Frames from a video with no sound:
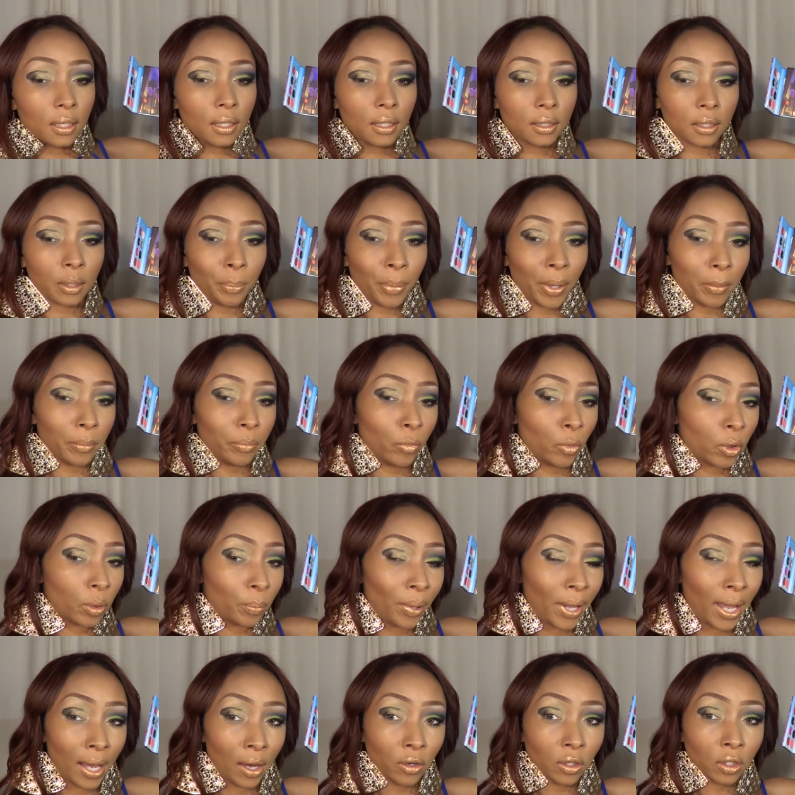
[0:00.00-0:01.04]
The more
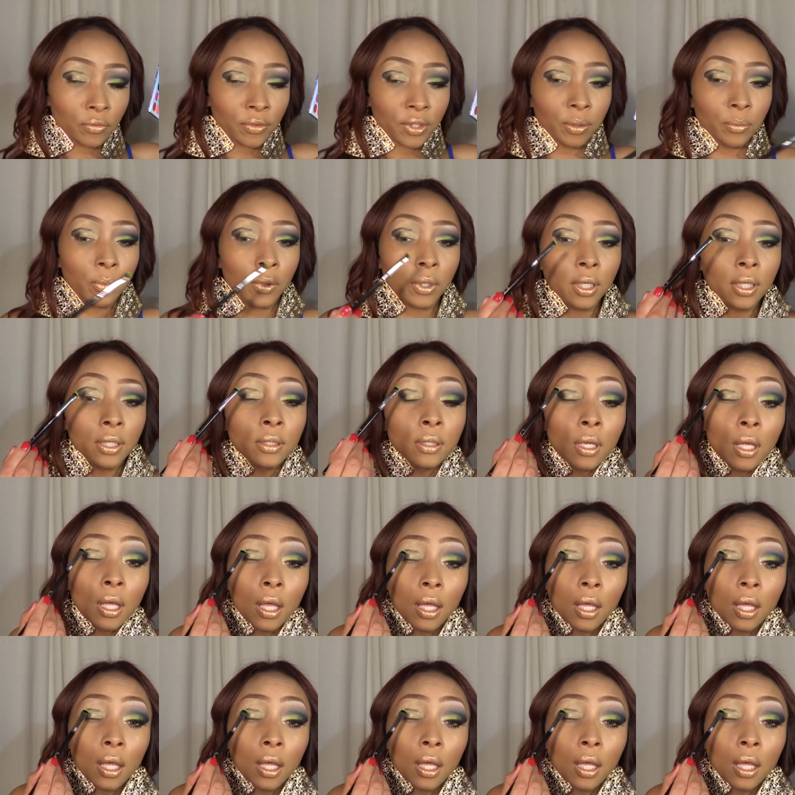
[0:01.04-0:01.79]
powdery one.